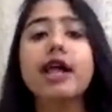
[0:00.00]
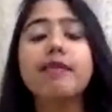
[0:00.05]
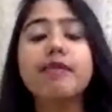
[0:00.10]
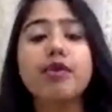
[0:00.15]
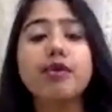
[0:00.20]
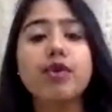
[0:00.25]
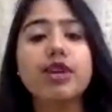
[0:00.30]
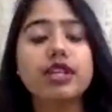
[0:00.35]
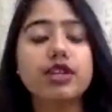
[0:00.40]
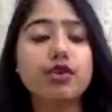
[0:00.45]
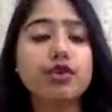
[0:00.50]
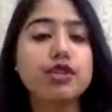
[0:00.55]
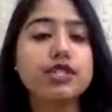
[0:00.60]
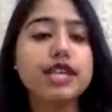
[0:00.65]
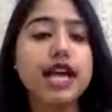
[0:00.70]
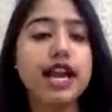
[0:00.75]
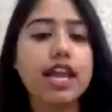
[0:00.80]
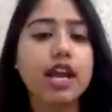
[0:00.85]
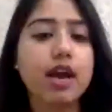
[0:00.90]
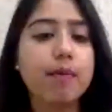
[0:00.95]
I can help you
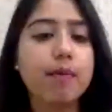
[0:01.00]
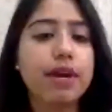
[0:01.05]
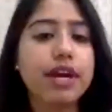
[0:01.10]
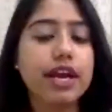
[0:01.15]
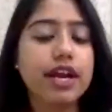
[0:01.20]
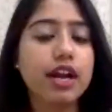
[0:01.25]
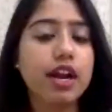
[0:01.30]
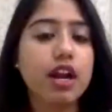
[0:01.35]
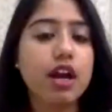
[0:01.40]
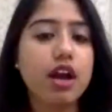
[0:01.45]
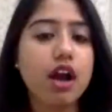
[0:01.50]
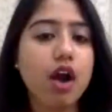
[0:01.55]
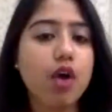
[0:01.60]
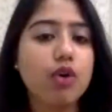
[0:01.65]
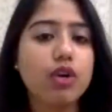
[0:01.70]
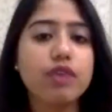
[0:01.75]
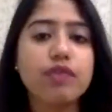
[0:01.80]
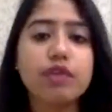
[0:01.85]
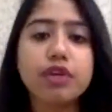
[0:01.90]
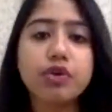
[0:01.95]
with setting up a
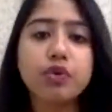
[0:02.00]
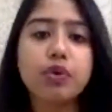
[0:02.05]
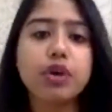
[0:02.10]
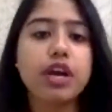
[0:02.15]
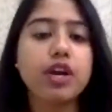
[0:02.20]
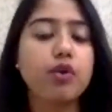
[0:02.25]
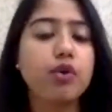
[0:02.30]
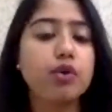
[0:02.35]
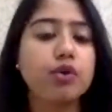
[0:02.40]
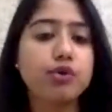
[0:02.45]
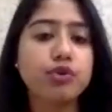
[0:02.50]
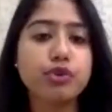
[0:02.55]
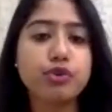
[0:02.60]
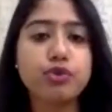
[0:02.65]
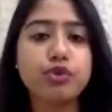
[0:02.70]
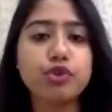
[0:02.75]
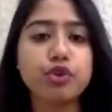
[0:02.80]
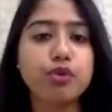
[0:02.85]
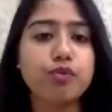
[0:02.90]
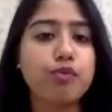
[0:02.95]
Kindle account. Even you
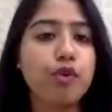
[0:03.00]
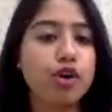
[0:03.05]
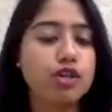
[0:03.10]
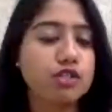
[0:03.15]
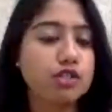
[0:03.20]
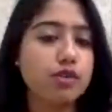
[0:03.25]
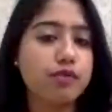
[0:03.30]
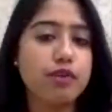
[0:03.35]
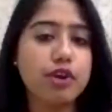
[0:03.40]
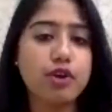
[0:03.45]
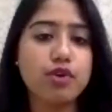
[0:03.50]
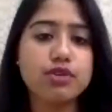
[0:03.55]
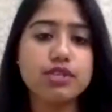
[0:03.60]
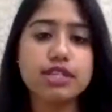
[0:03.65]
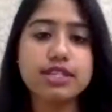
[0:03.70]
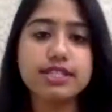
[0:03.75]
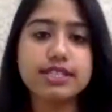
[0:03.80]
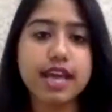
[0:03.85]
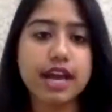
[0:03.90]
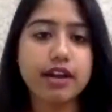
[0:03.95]
can go to YouTube, watch
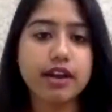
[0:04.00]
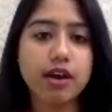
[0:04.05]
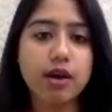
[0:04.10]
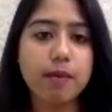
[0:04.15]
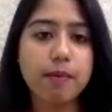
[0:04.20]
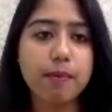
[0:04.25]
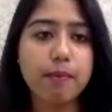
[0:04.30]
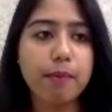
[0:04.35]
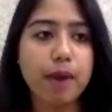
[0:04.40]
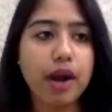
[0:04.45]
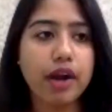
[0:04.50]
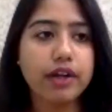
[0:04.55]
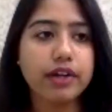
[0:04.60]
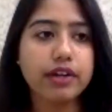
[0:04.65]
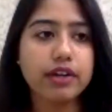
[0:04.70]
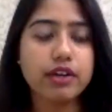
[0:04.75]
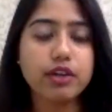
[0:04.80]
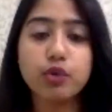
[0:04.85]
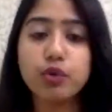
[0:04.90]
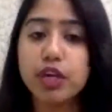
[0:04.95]
the videos and set up,
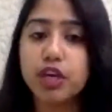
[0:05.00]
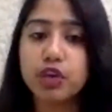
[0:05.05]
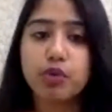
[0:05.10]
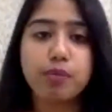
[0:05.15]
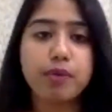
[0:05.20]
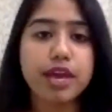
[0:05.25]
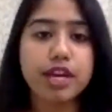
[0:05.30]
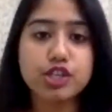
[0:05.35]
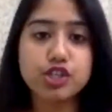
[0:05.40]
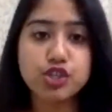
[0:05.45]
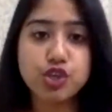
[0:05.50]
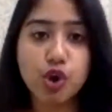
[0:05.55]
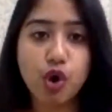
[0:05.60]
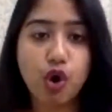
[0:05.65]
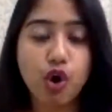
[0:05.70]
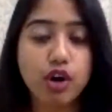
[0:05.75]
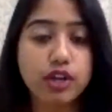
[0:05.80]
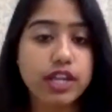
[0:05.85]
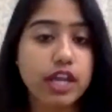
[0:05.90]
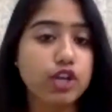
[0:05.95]
but you need to
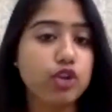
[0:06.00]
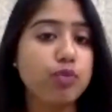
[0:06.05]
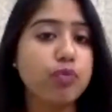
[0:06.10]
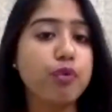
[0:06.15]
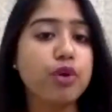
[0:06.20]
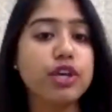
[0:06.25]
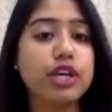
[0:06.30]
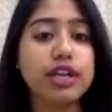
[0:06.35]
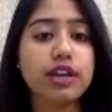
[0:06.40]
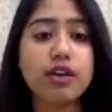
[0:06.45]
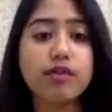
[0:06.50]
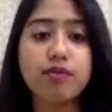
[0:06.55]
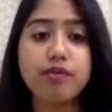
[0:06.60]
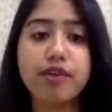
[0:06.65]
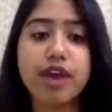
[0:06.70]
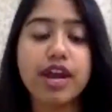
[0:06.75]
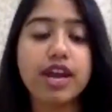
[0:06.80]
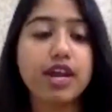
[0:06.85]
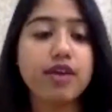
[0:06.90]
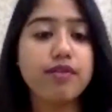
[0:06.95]
make sure that you
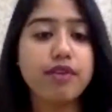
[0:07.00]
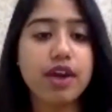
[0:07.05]
put in a